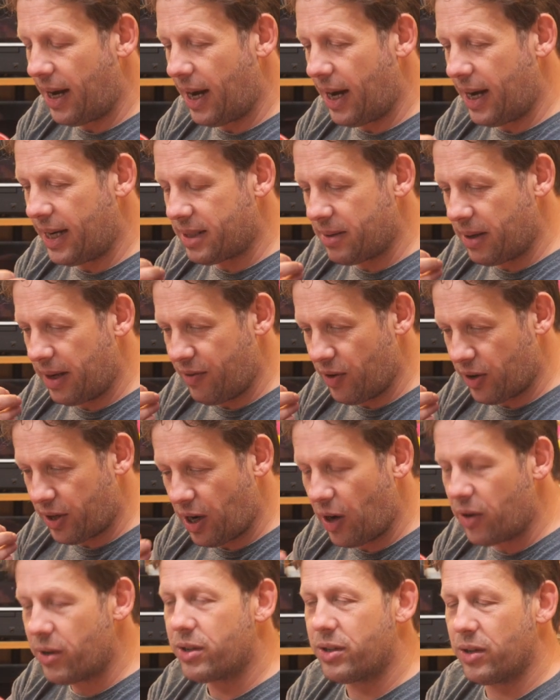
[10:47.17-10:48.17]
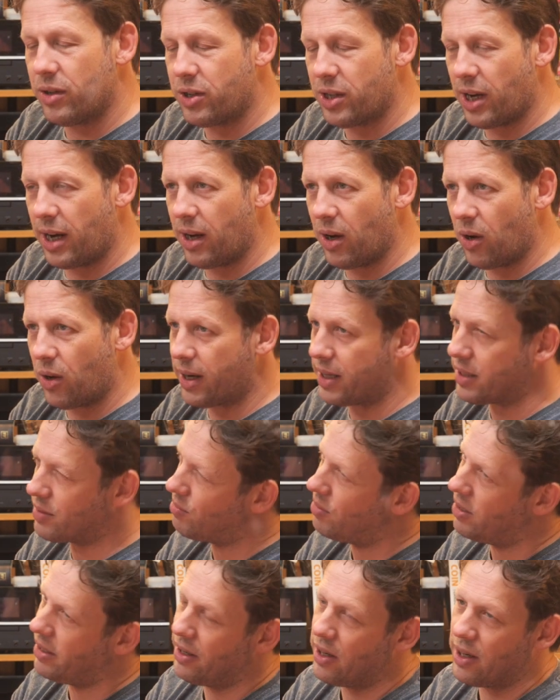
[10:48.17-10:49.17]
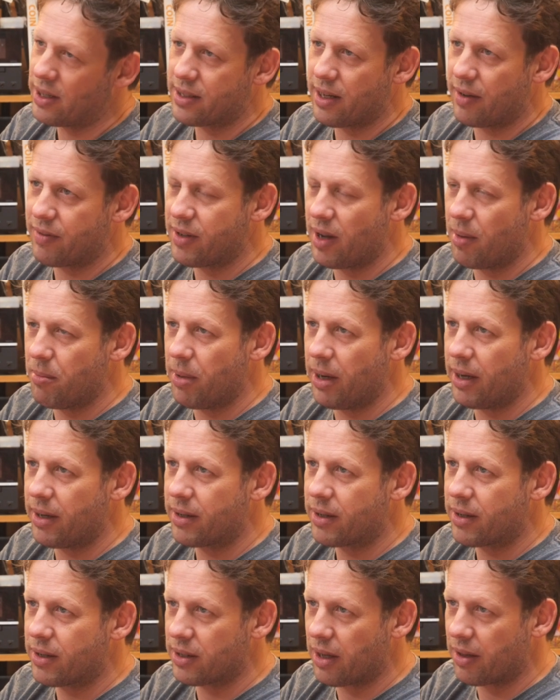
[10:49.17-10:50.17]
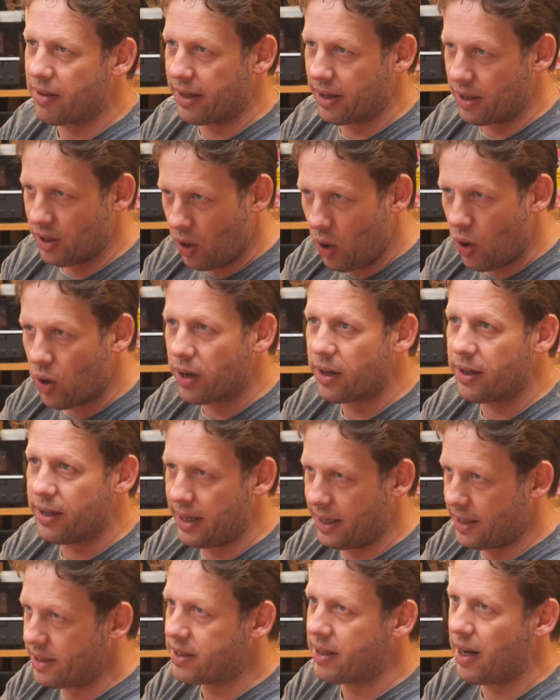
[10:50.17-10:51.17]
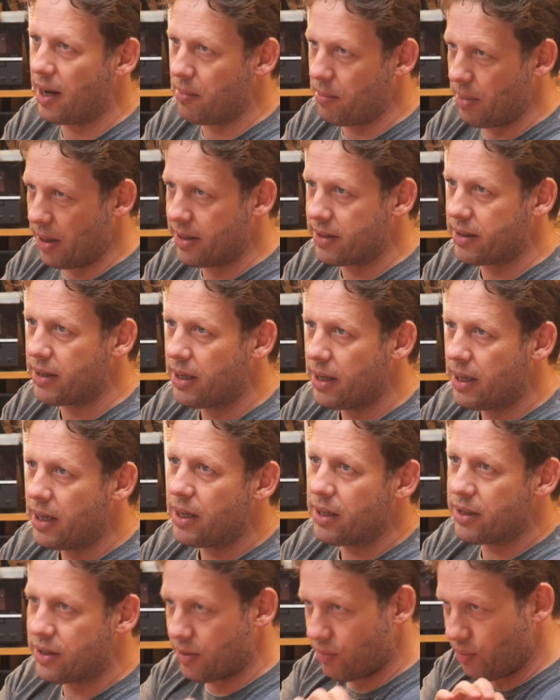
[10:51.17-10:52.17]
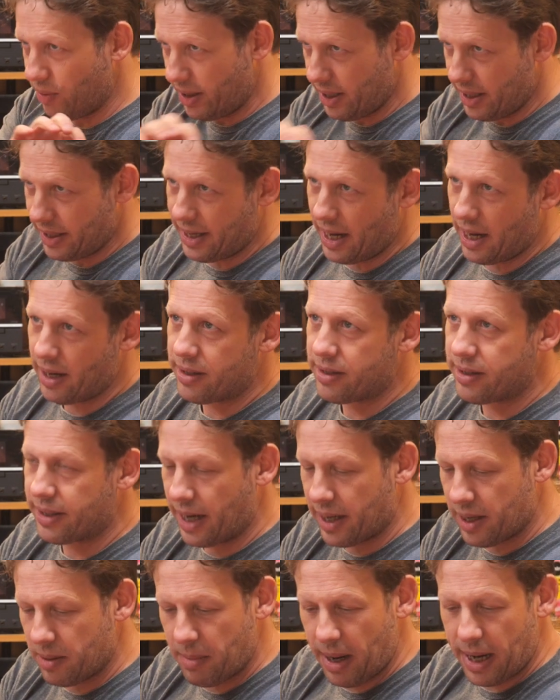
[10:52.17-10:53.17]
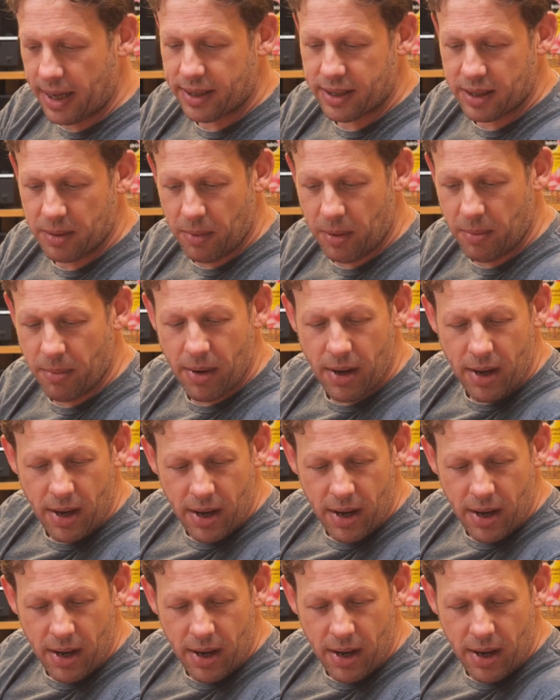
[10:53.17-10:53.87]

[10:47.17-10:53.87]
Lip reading: if you're going to shoot JLog, it's really nice to have 10-bit, because I think log needs 10-bit to really get the maximum